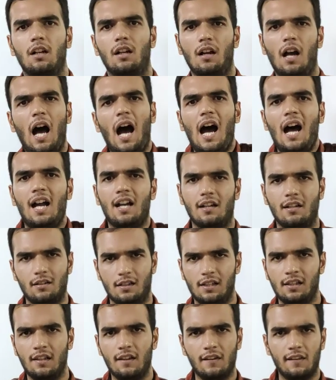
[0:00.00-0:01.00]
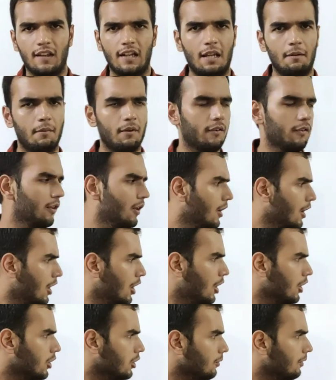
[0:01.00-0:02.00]
hard in this syllabus.
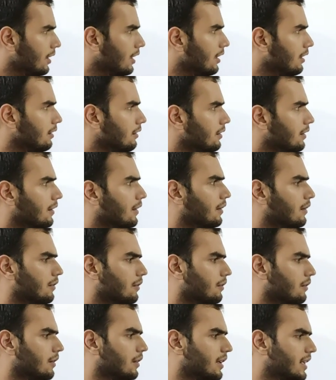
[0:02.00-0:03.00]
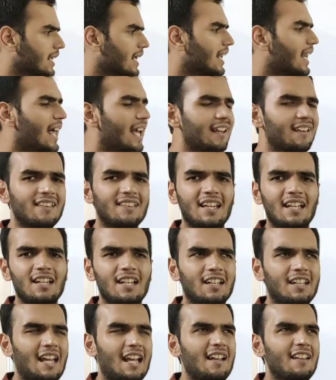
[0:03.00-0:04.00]
You will realize
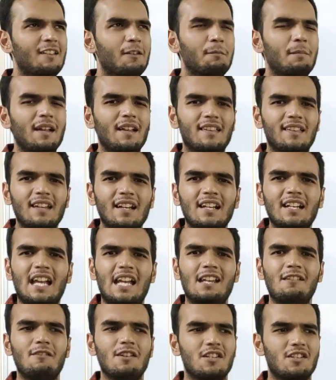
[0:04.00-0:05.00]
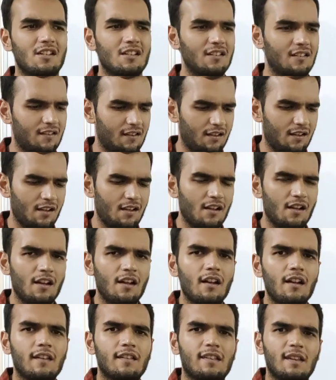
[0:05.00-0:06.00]
that it has basic derivations,
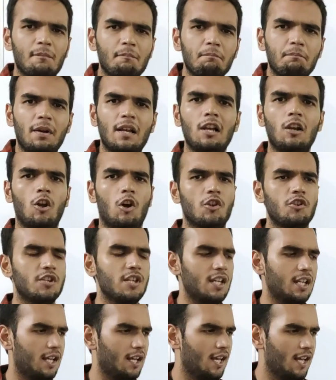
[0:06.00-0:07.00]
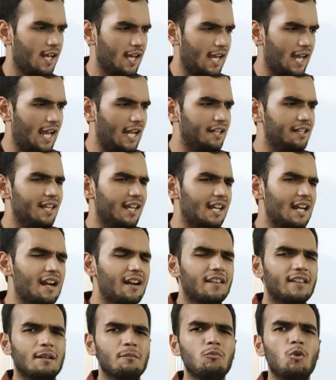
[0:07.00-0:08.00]
simple logic, and there
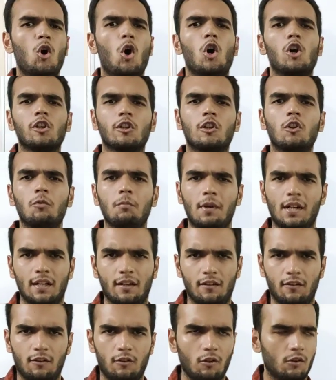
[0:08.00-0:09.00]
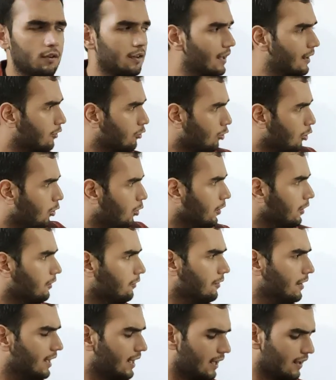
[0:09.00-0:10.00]
are some arguments. So this
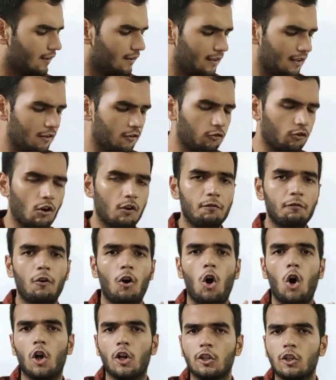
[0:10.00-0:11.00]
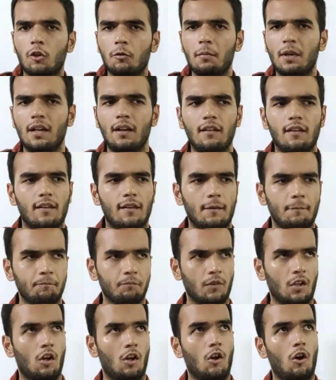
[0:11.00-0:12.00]
course will consist of arguments
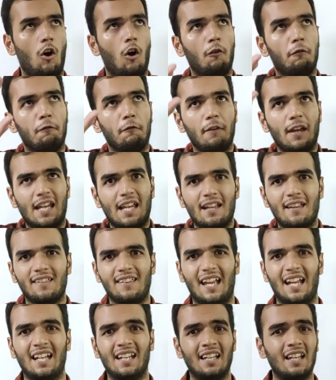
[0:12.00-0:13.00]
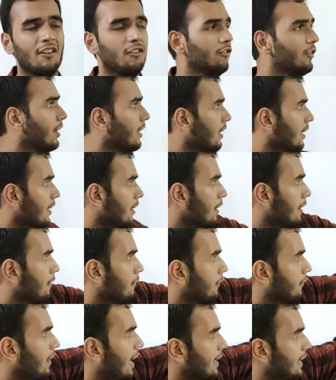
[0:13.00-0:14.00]
of various scientists,
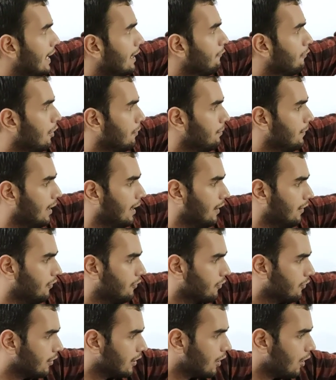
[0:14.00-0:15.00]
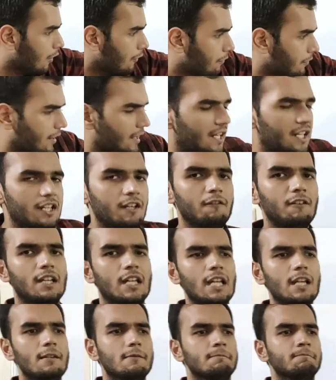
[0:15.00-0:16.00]
starting from the history of
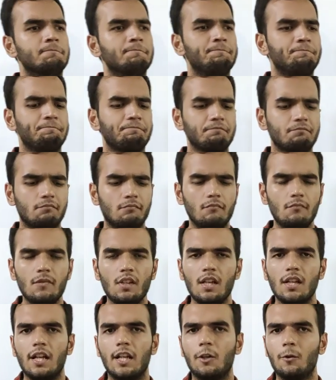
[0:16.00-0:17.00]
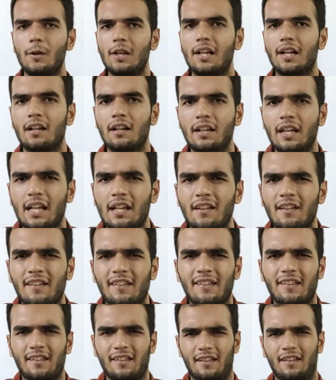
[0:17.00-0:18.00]
relativity. It will contain
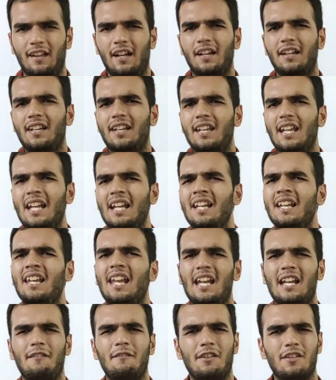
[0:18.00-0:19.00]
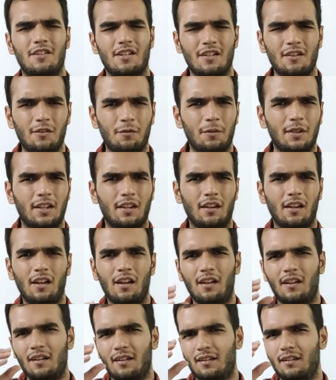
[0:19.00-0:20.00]
certain derivations with
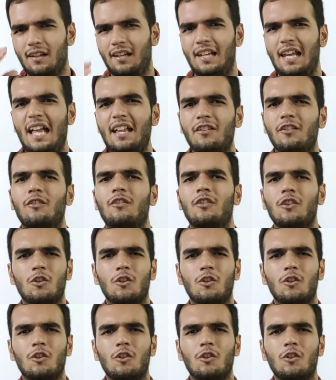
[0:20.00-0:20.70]
less